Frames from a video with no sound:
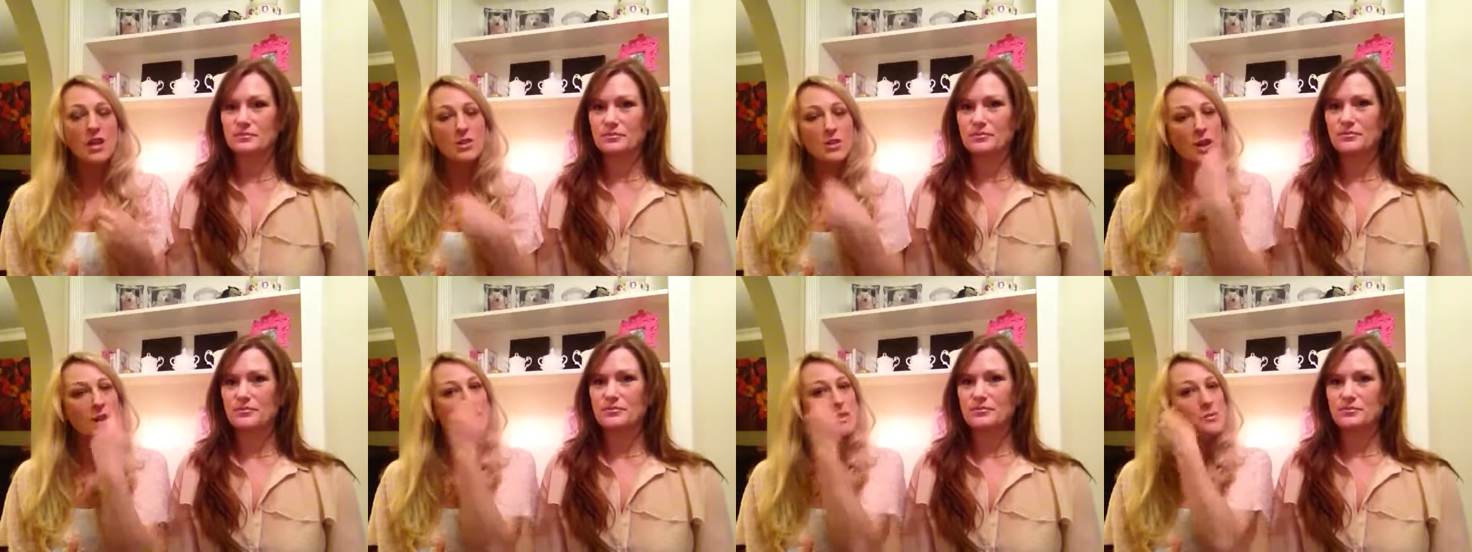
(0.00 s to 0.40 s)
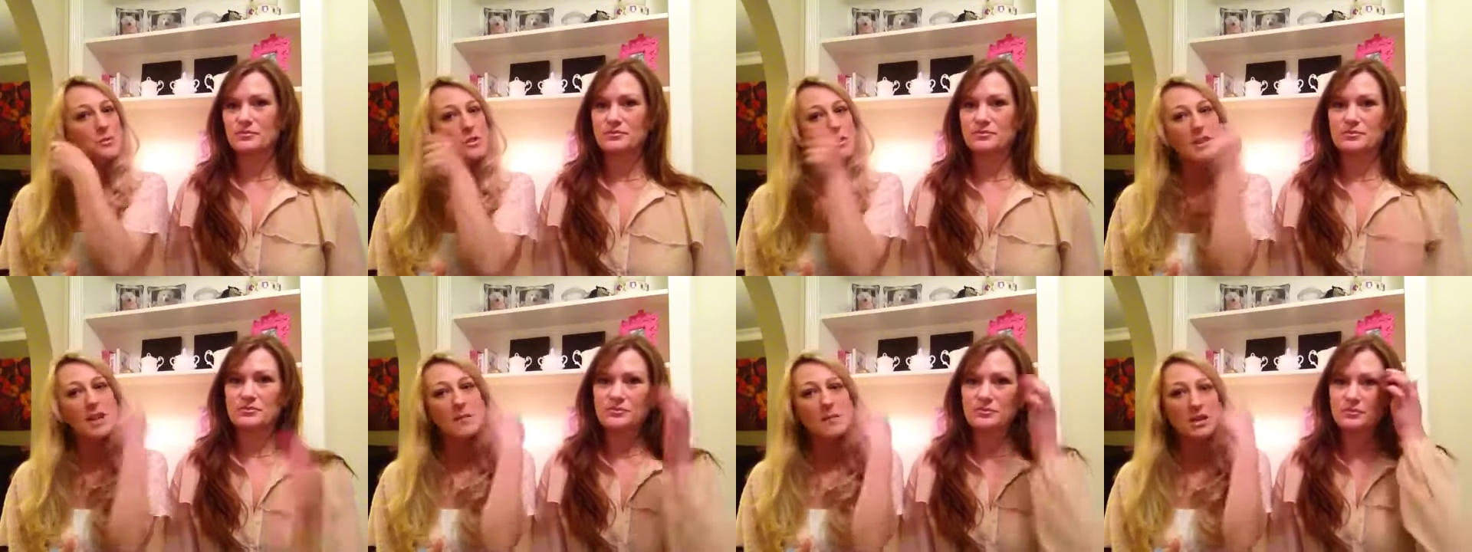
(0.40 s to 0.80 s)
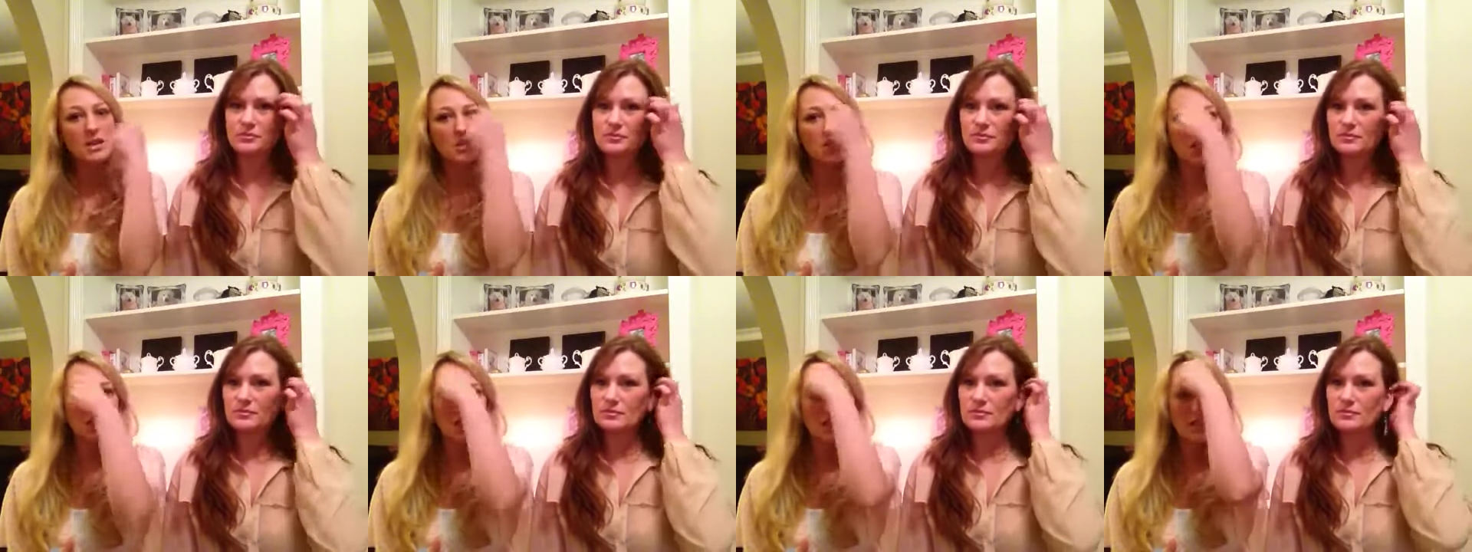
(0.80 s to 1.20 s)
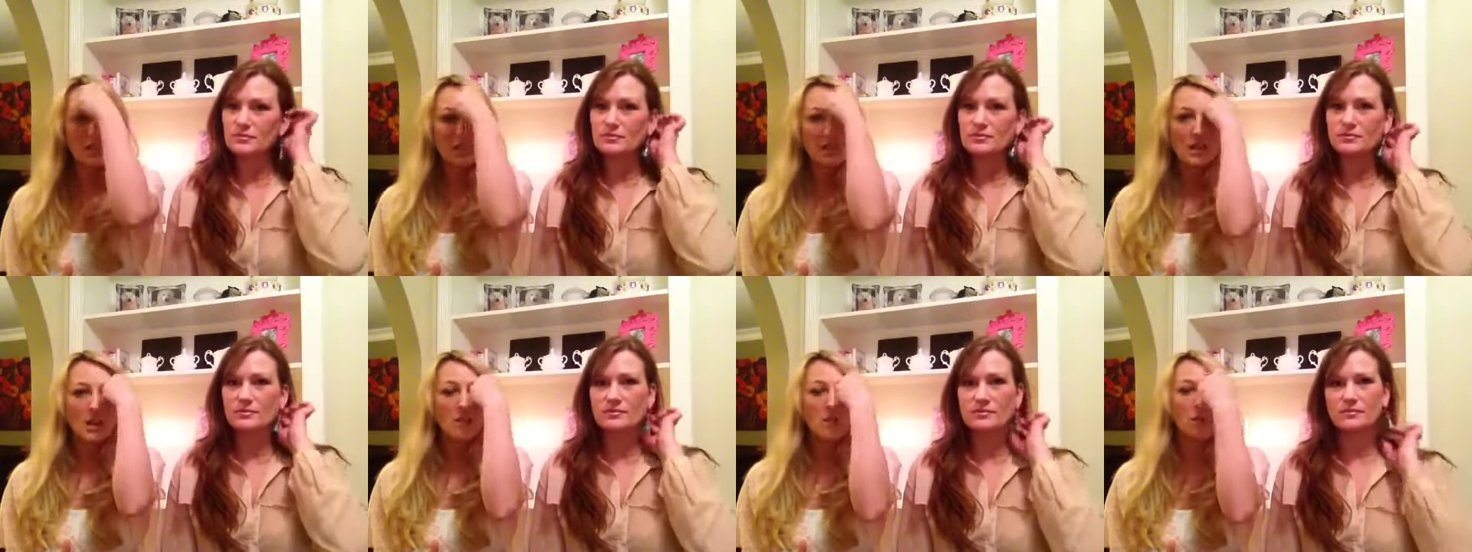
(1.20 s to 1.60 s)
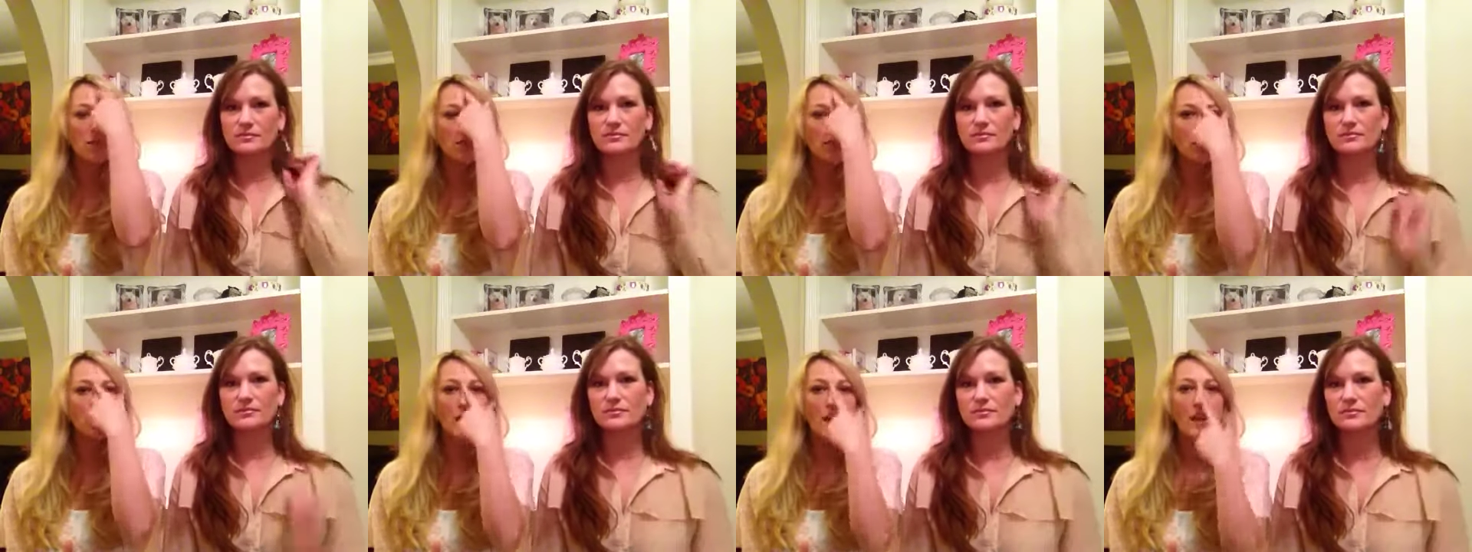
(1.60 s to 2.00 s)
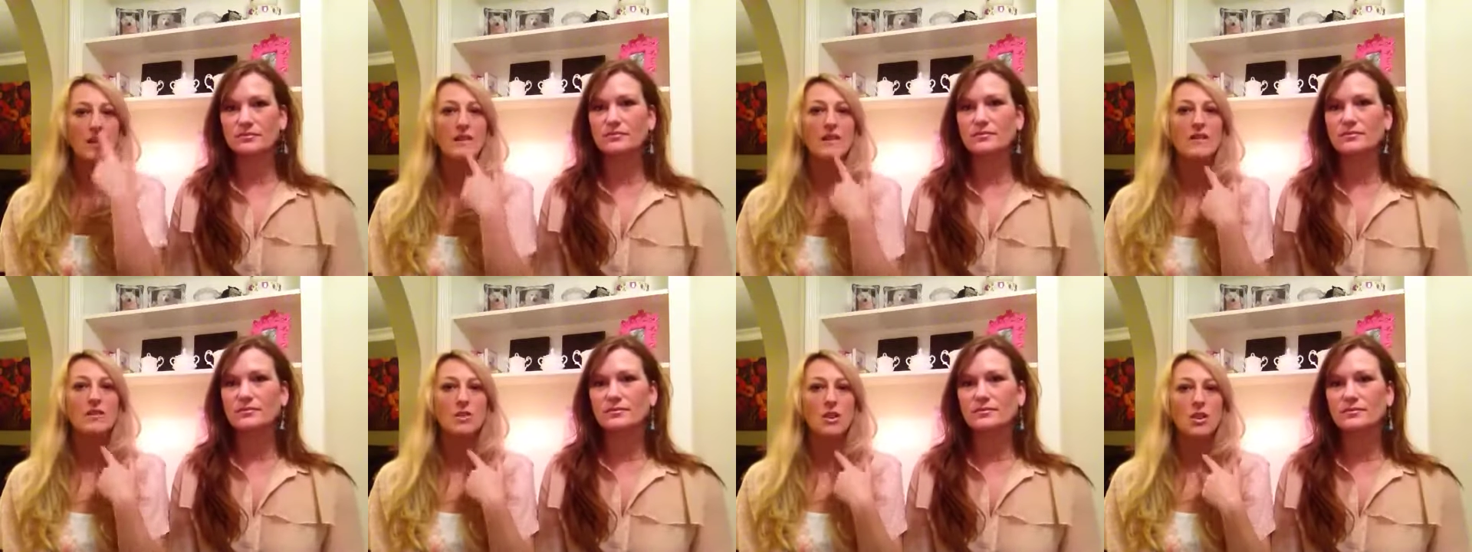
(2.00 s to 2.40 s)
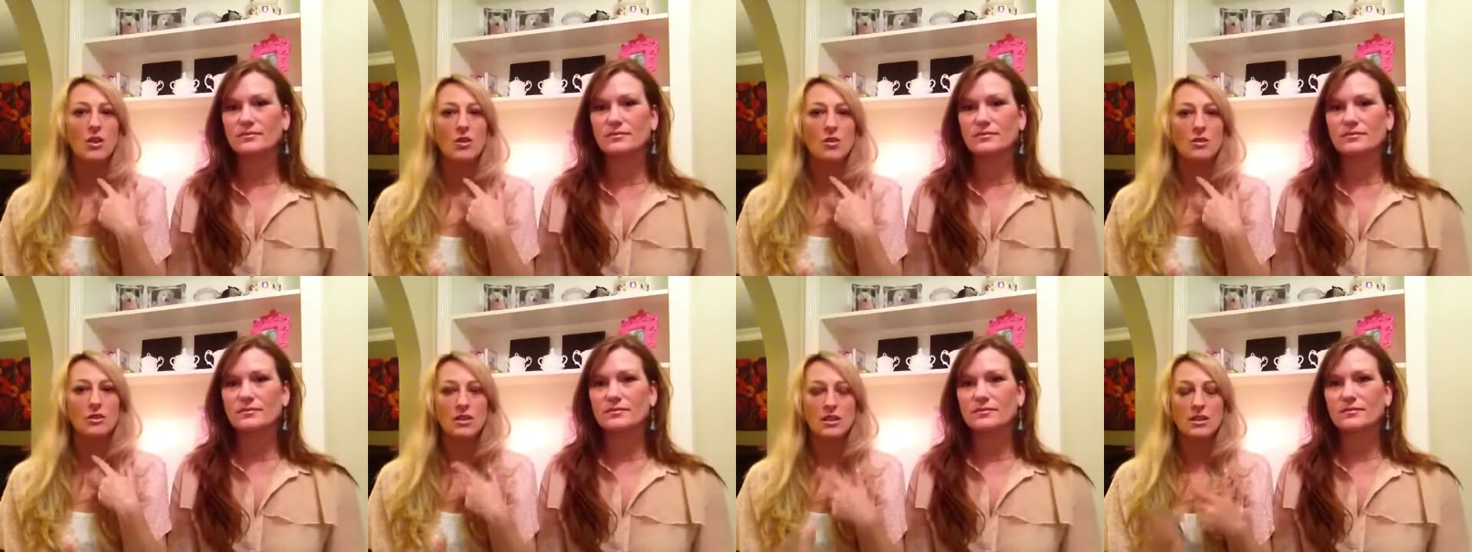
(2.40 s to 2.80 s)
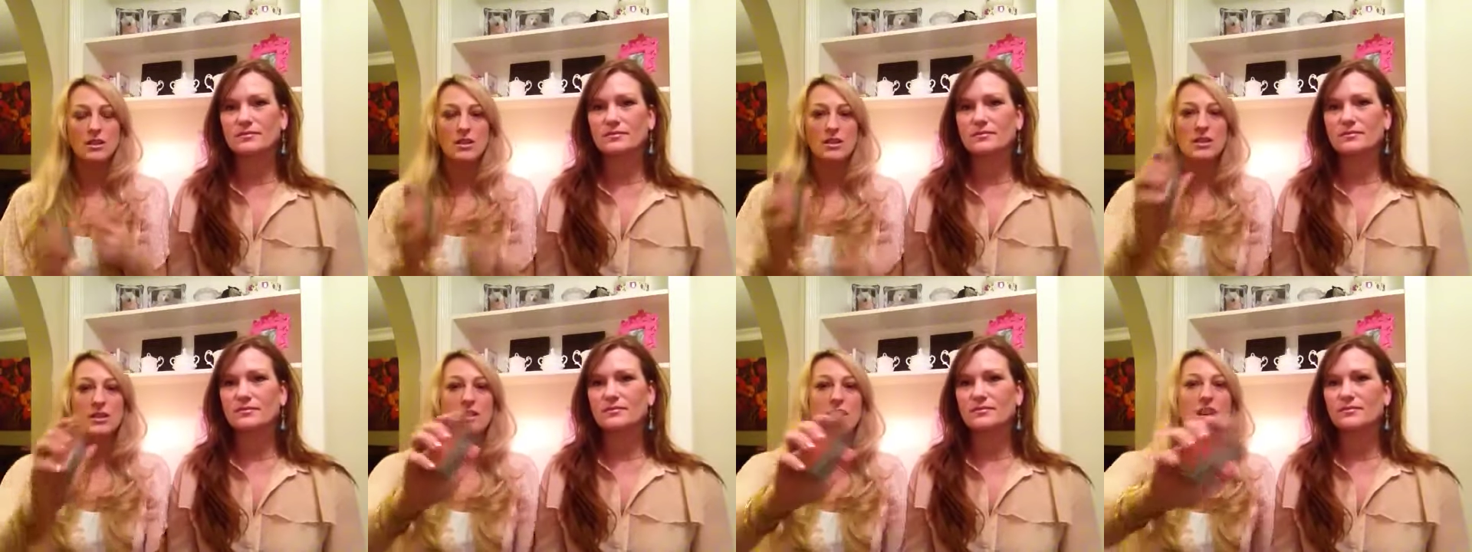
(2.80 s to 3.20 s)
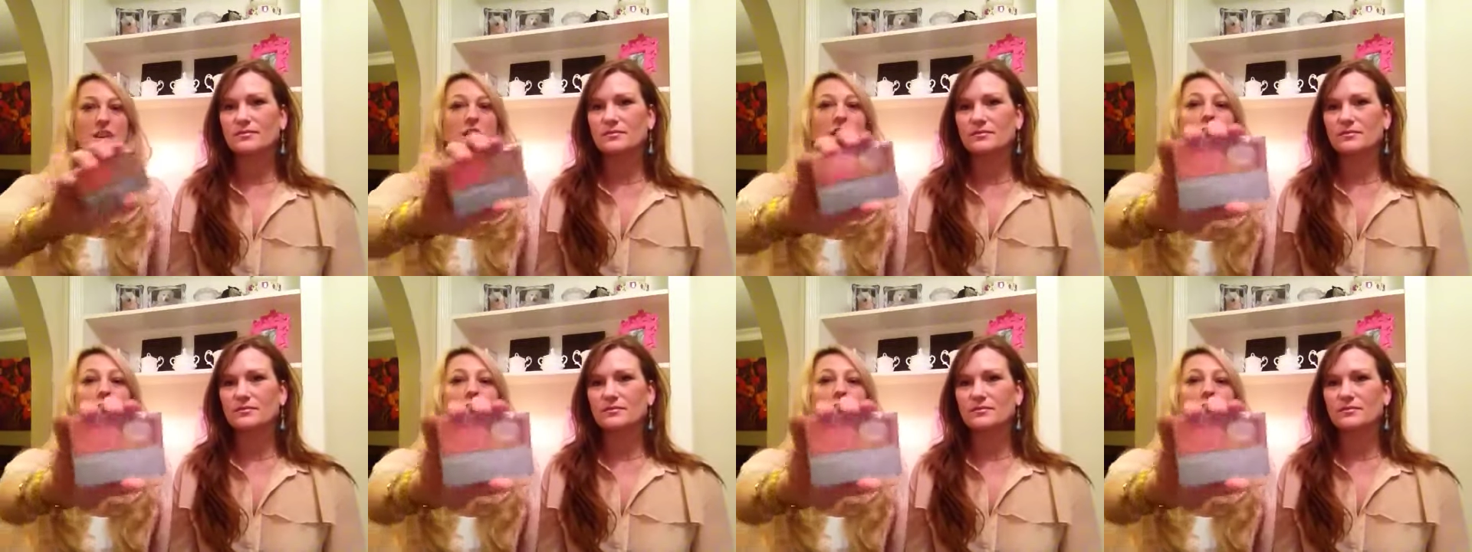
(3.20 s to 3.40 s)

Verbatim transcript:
Speaker 1: So I just put it on my cheeks and then on my forehead and nose and just the center.